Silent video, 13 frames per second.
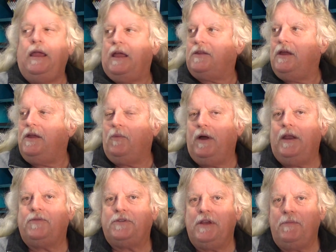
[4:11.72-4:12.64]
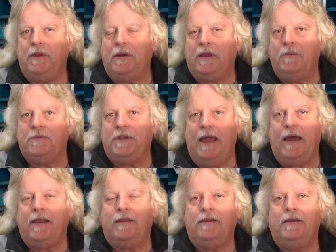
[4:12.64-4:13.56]
yeah, tell you what, if something comes
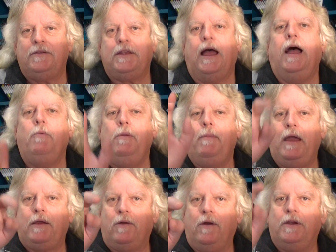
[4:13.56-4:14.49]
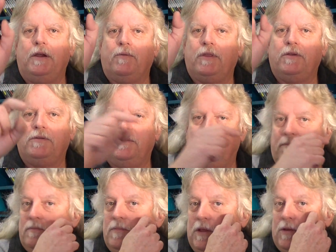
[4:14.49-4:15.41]
out of this, I'll be back on here with a,
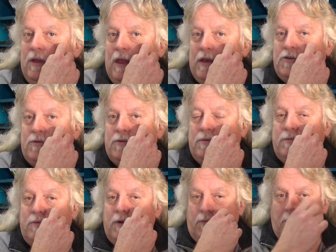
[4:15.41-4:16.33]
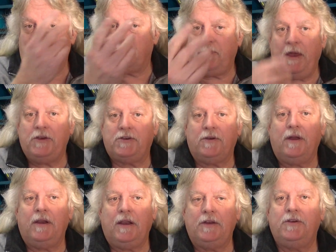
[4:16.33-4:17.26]
you know, extra, you know, with a
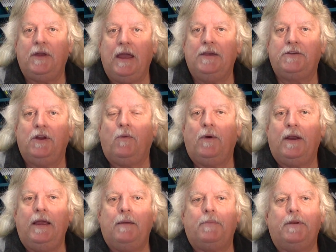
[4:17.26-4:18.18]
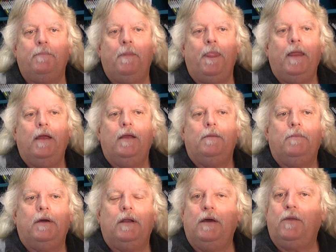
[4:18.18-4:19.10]
special and let you guys know what happened.
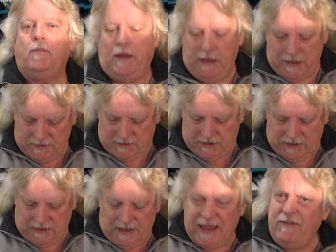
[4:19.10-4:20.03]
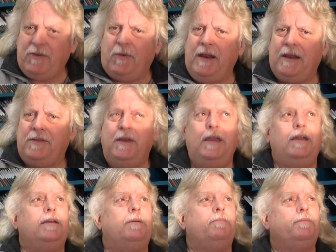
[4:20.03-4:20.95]
But otherwise, uh, haven't read a
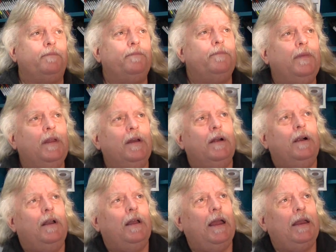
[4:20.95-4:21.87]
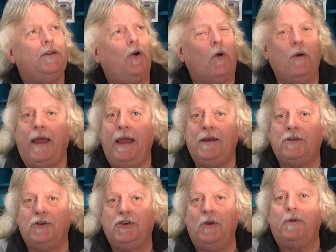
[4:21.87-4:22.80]
thing. Um, and court
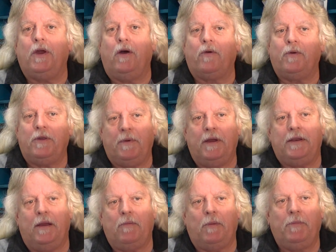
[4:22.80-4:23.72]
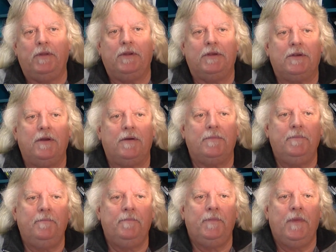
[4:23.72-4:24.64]
actually should be over with by the time I'm putting this on.